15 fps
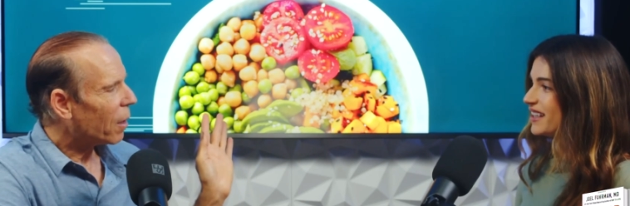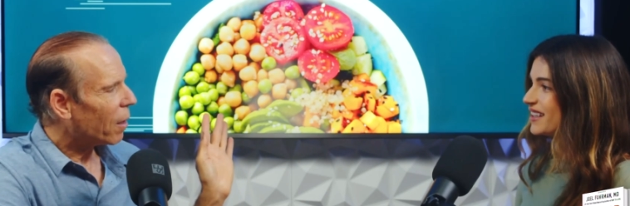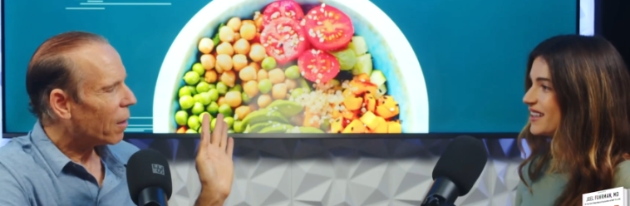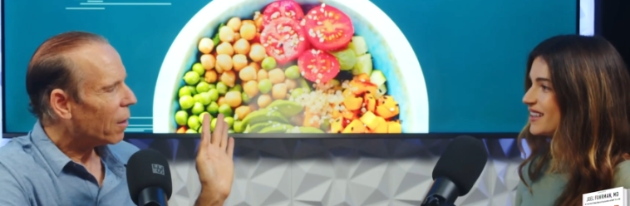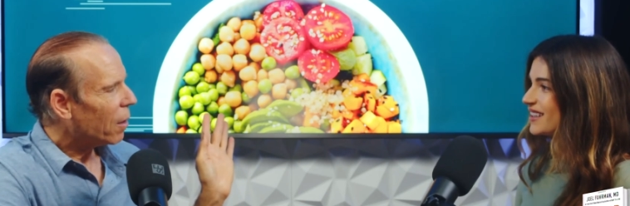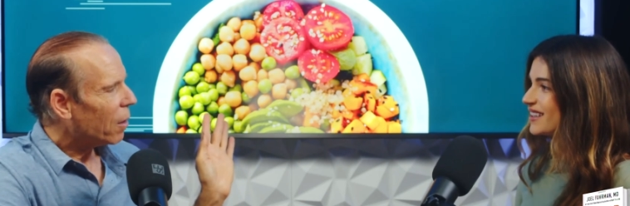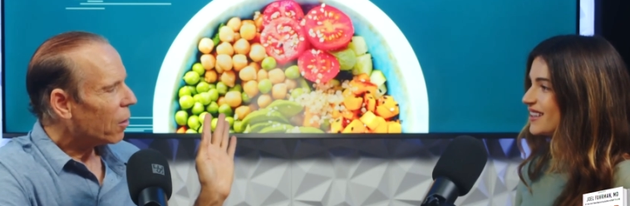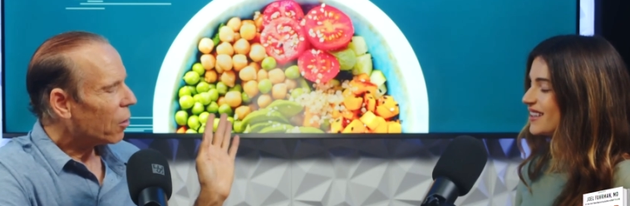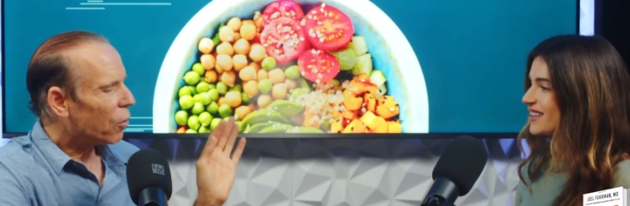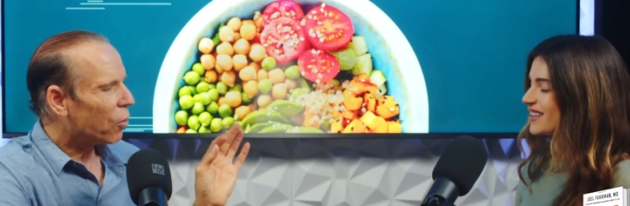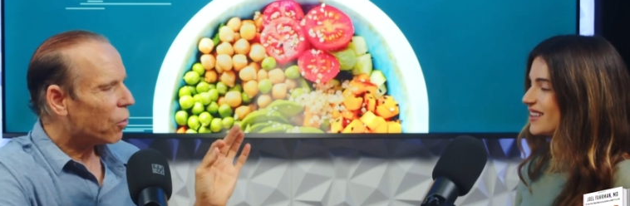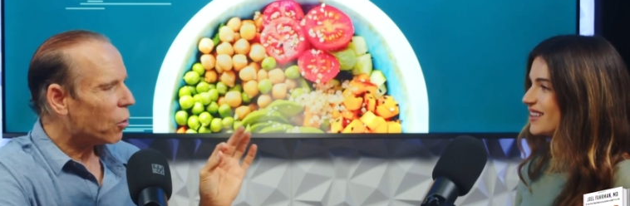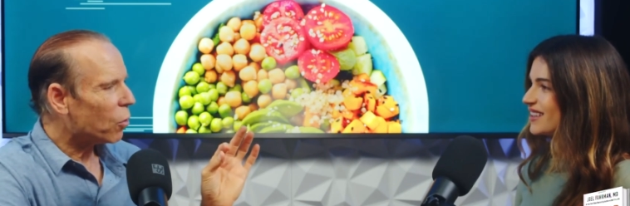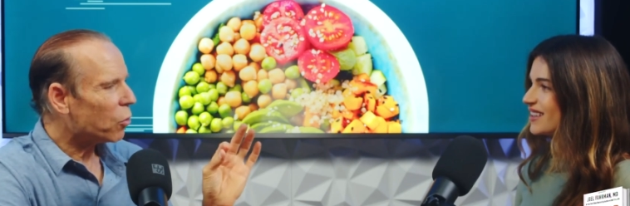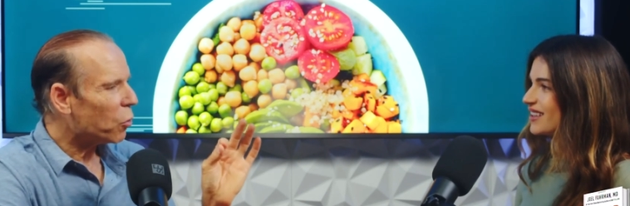Speaker 1: Yeah.
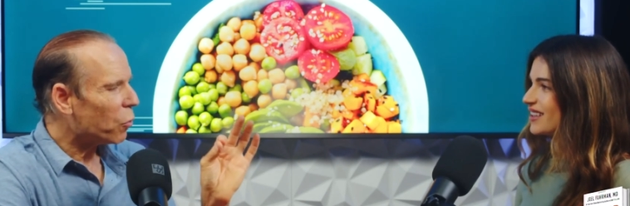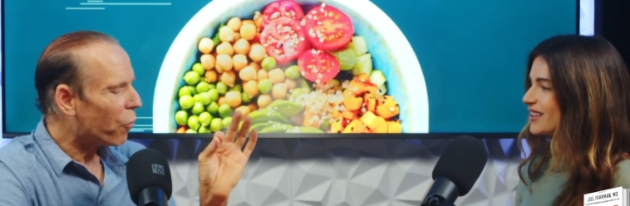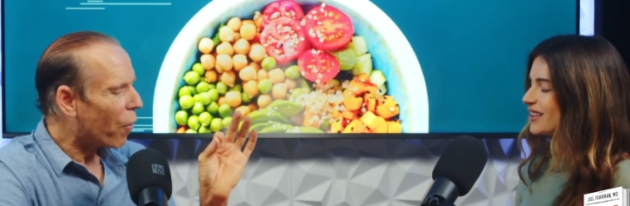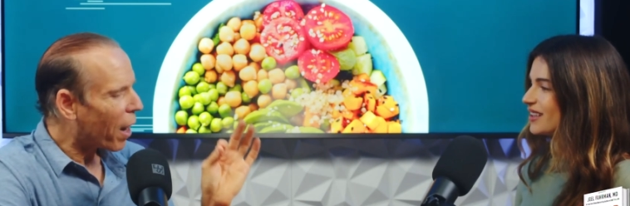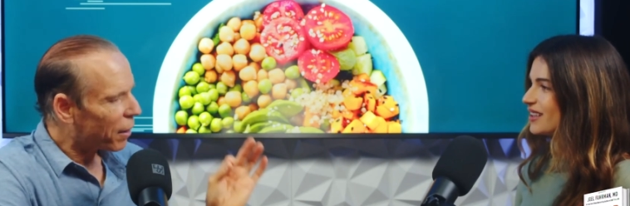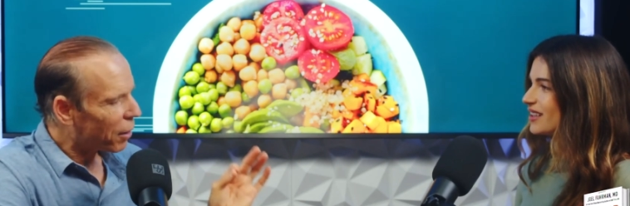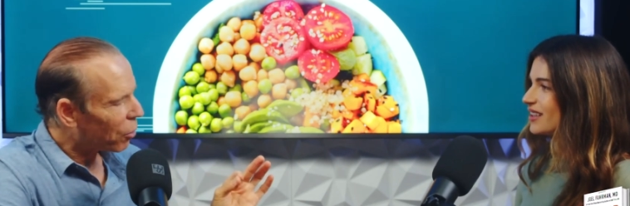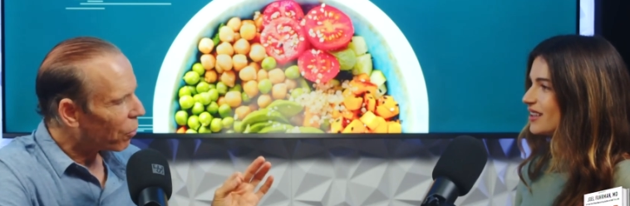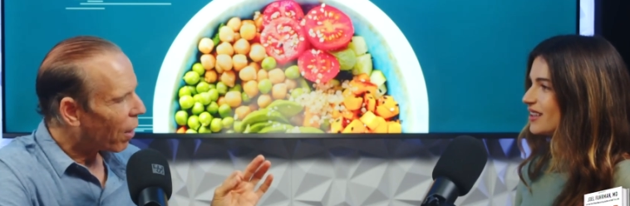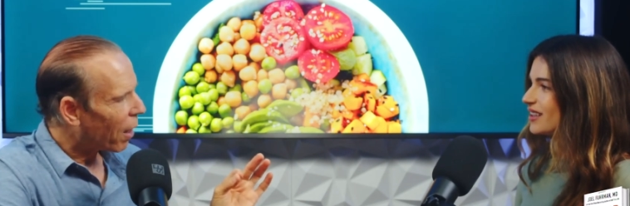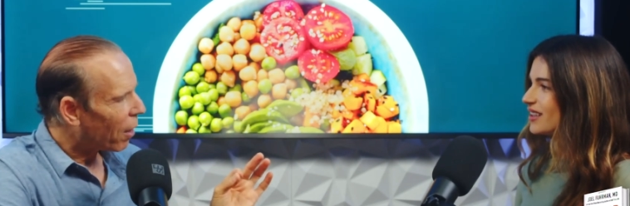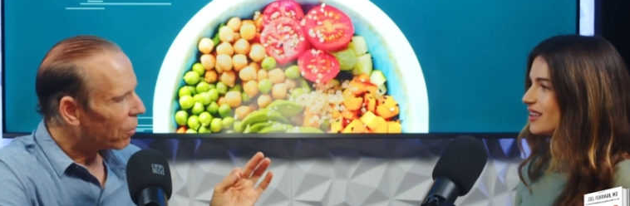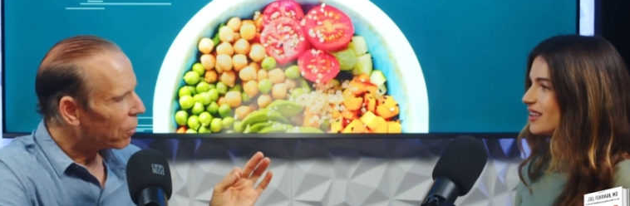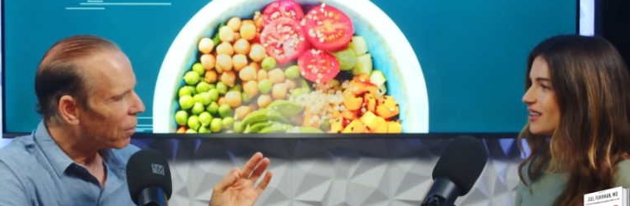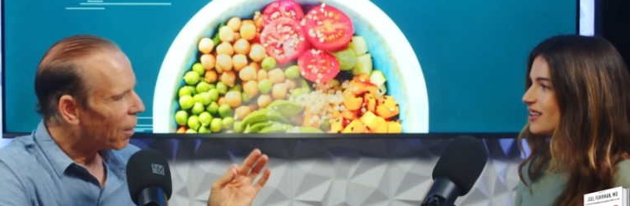It's still too finely
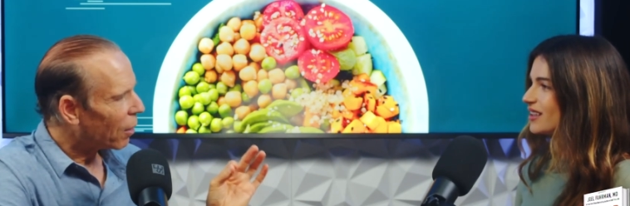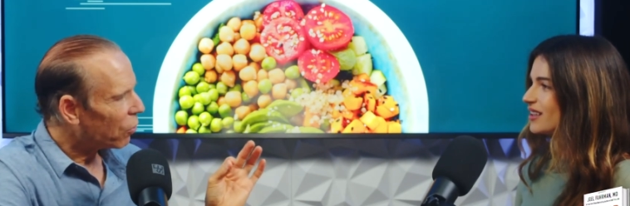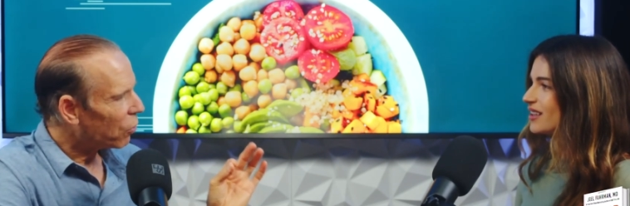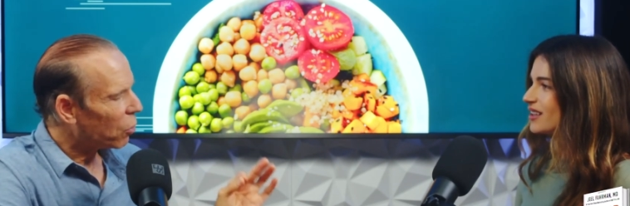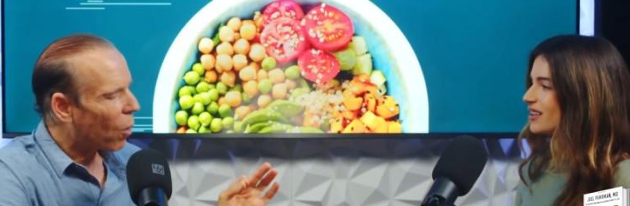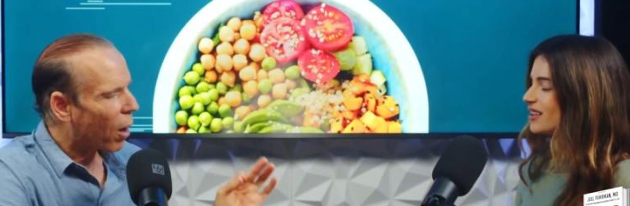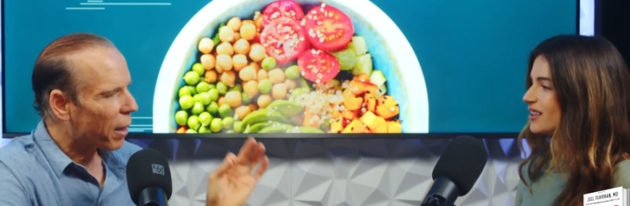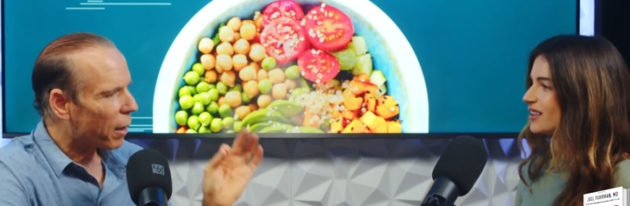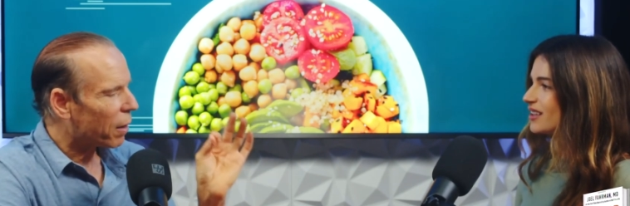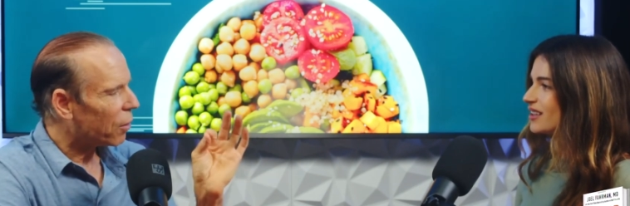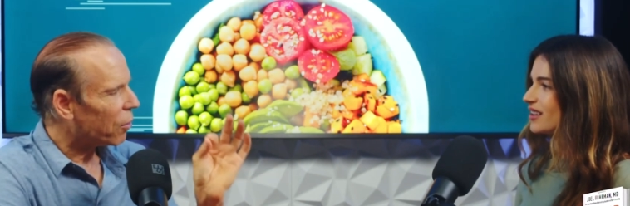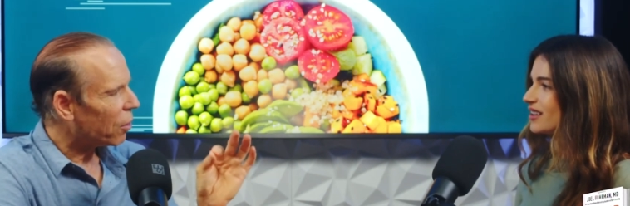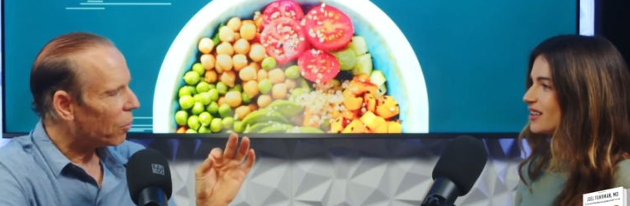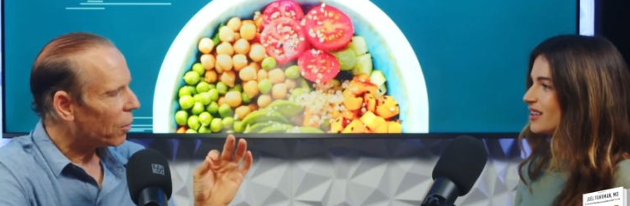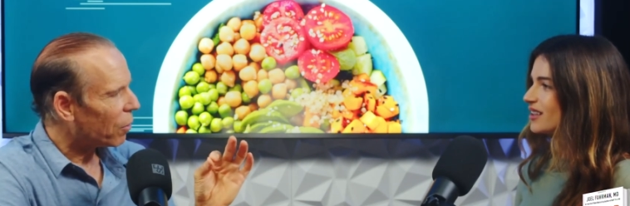ground. It has too high a
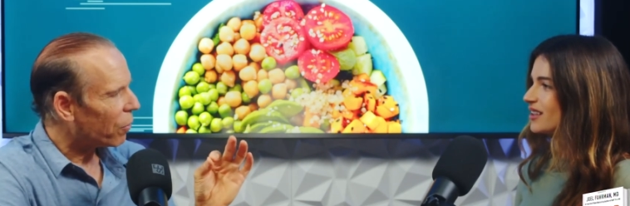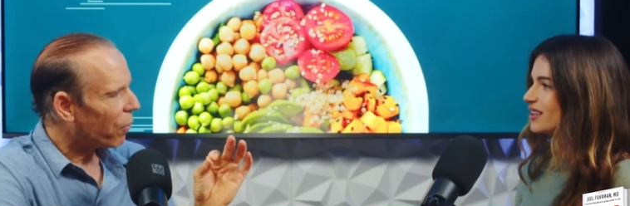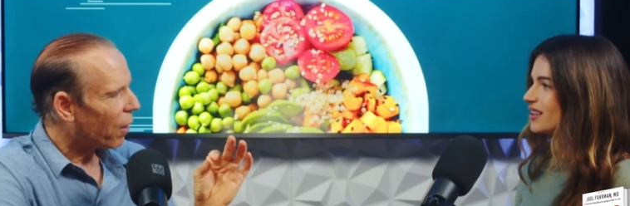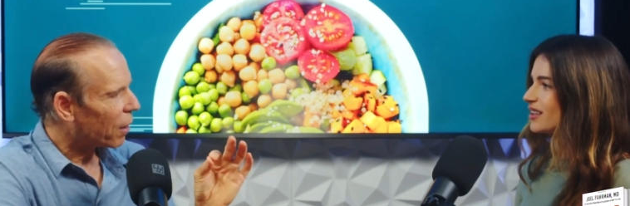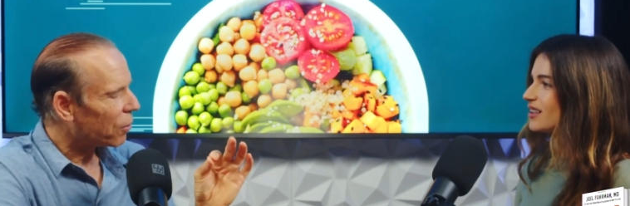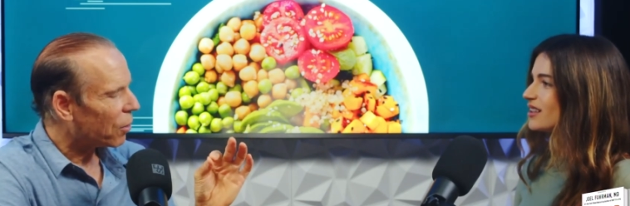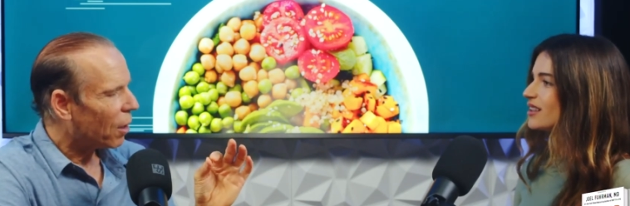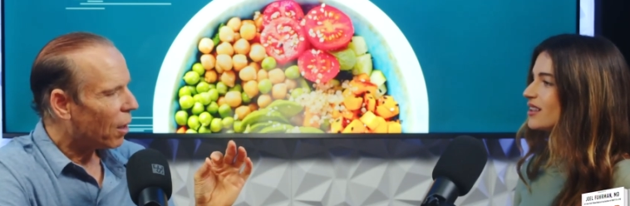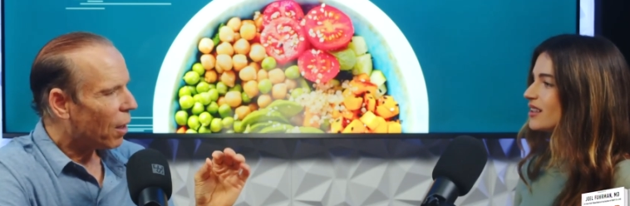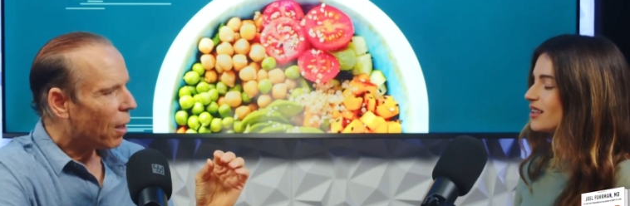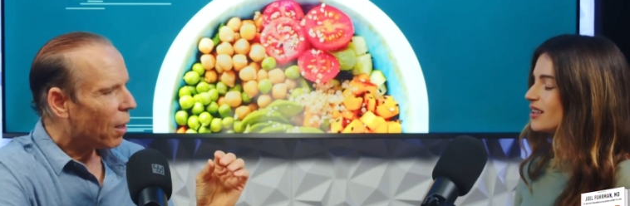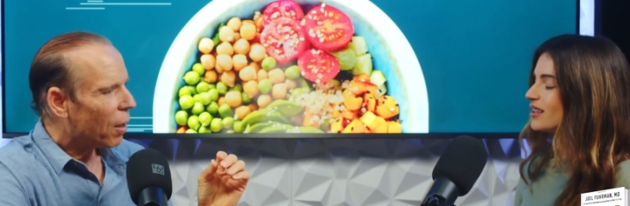glycemic effect.